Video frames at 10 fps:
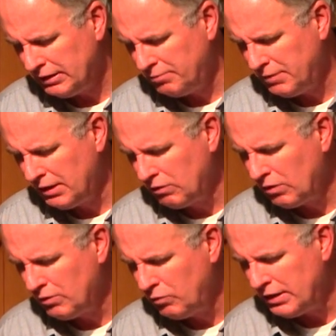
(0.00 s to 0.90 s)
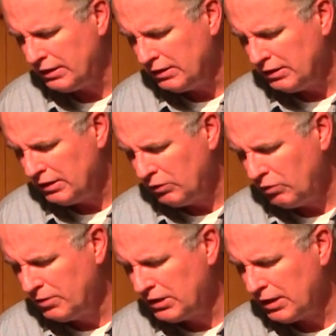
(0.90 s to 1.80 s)
And may, Lord, we,
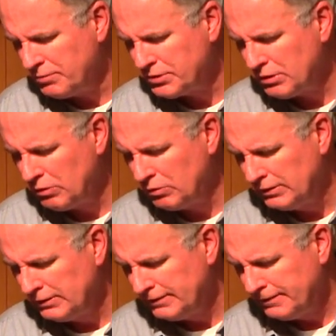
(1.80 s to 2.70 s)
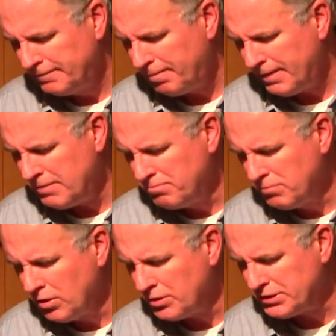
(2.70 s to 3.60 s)
we become so
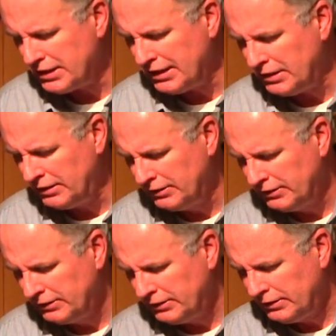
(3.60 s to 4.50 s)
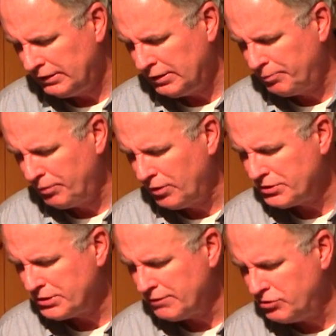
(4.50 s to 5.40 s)
immersed in the
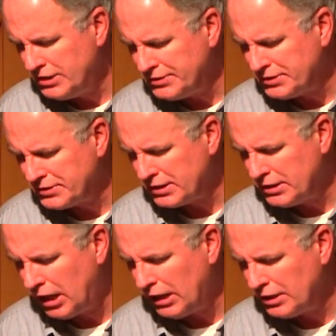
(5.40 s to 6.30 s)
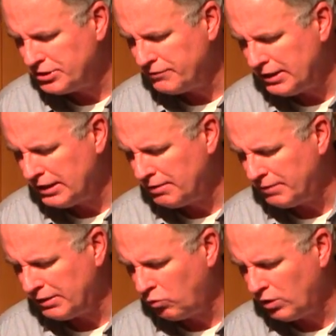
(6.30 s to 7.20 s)
person of Jesus, the knowledge of
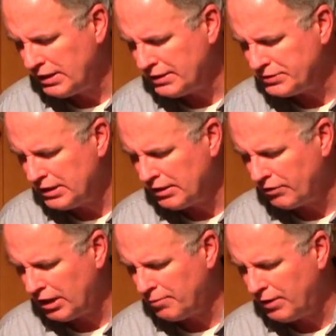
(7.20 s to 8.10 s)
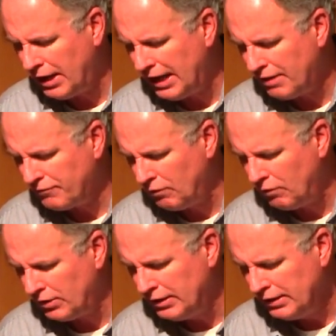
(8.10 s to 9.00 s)
Him, and what He has done on our behalf,
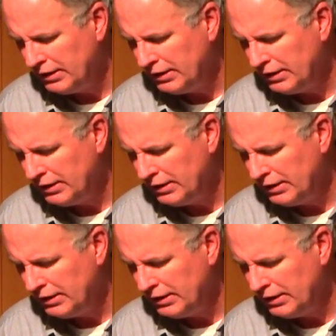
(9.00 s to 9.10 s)
Lord,